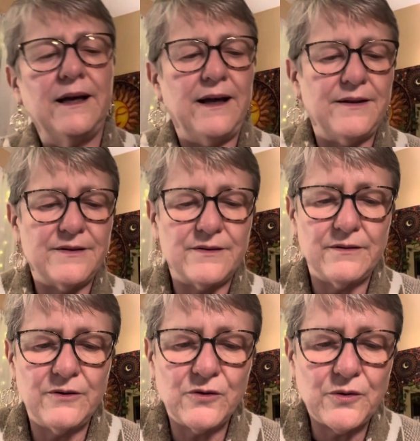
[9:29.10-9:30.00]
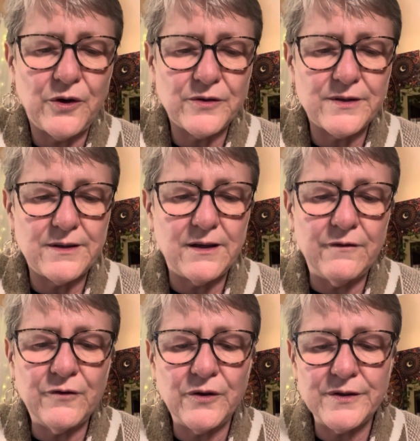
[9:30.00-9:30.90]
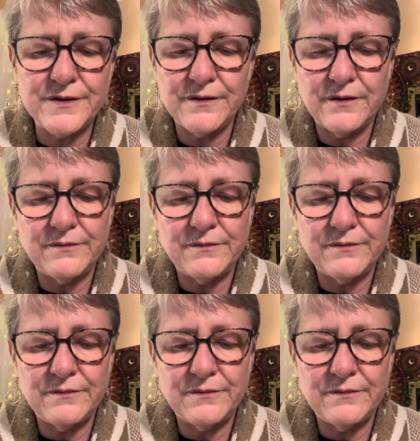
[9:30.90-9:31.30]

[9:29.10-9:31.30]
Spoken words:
has little quotes that, of course,